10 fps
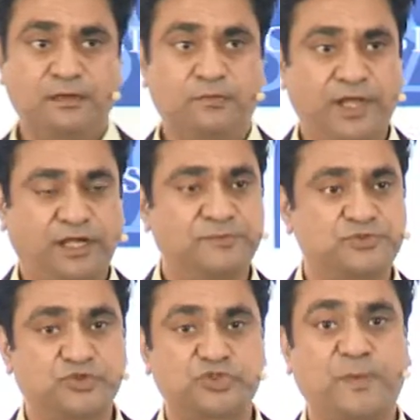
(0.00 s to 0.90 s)
When it comes
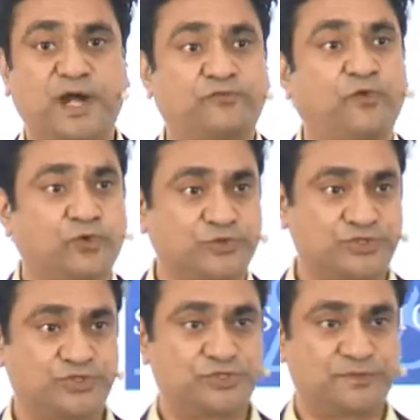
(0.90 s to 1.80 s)
to
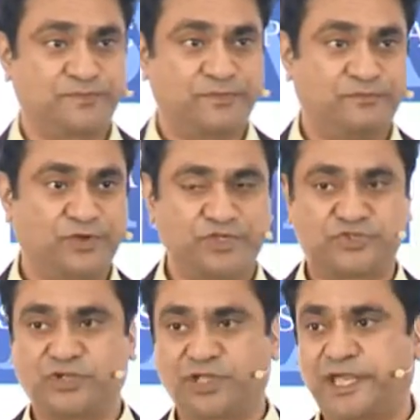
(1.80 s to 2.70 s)
smartphones, which is
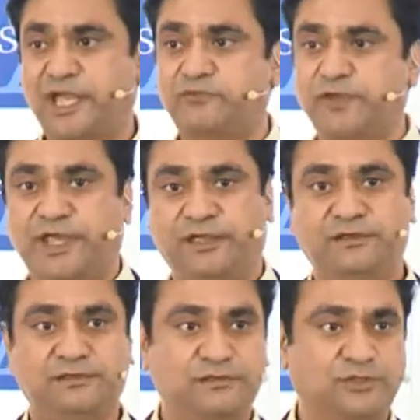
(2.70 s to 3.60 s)
sort of gateway
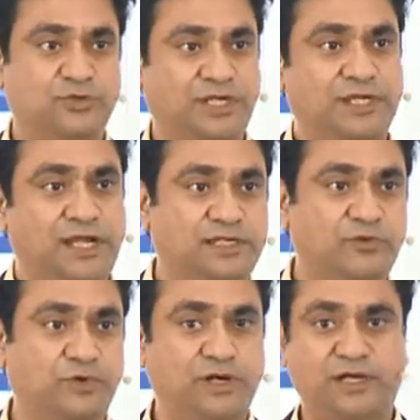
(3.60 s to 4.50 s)
to the connected
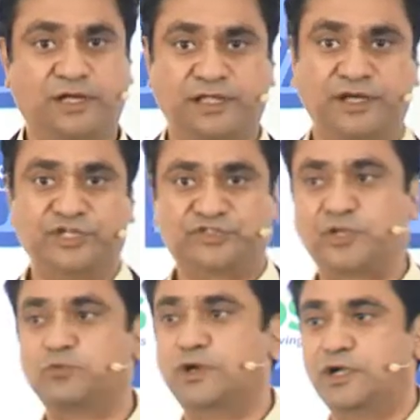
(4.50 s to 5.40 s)
world and a
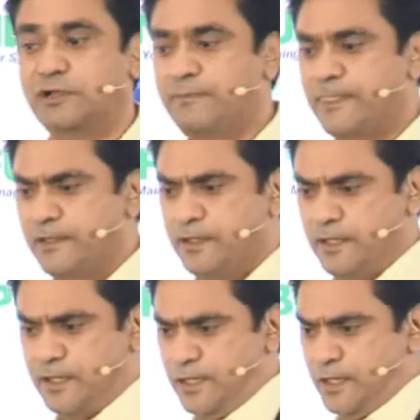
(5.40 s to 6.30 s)
digital world,
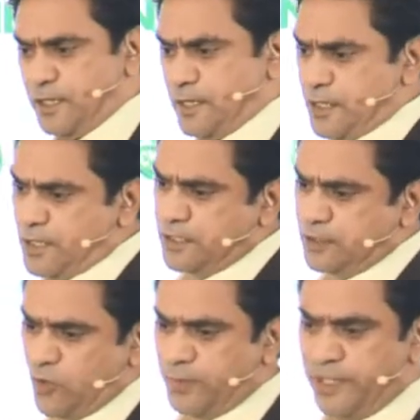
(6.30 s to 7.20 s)

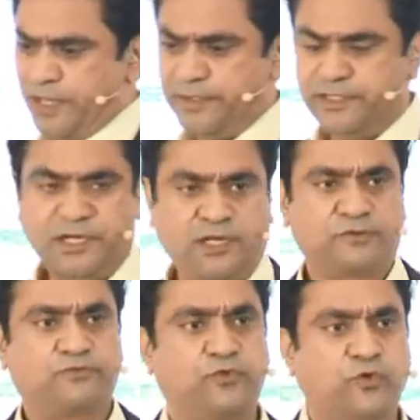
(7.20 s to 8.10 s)
globally, there are
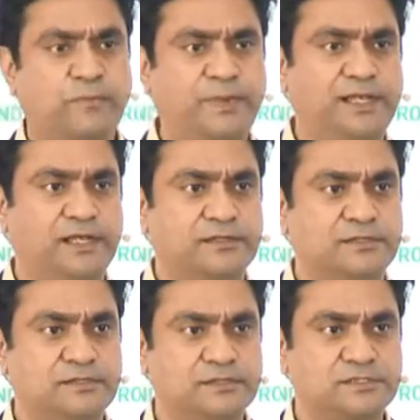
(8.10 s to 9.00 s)
4 billion
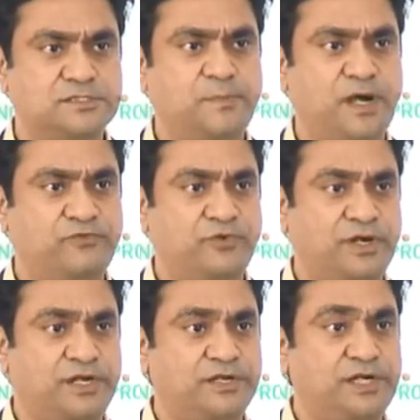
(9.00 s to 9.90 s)
smartphone or
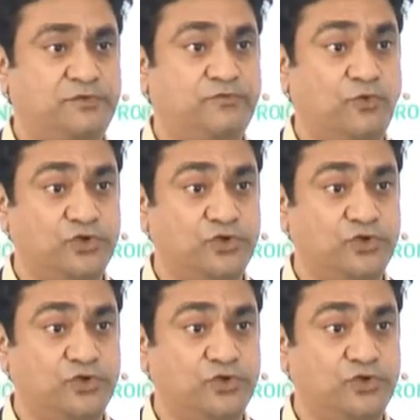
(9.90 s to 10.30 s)
internet phone